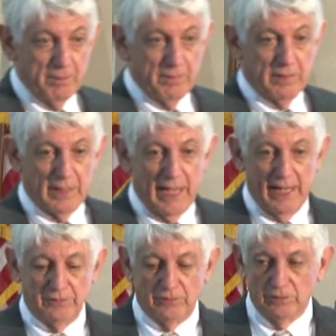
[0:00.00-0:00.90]
the
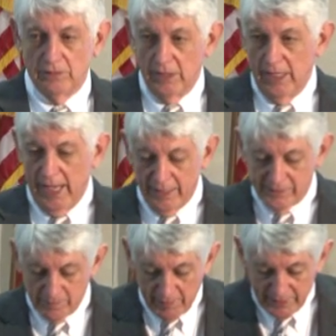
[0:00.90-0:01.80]
actual how
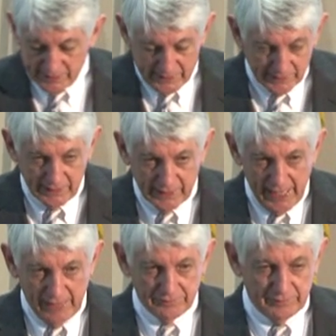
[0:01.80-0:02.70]
somebody sits at the
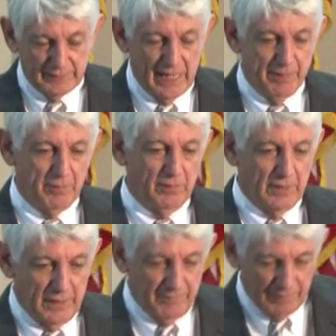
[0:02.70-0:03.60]
counsel table. If they're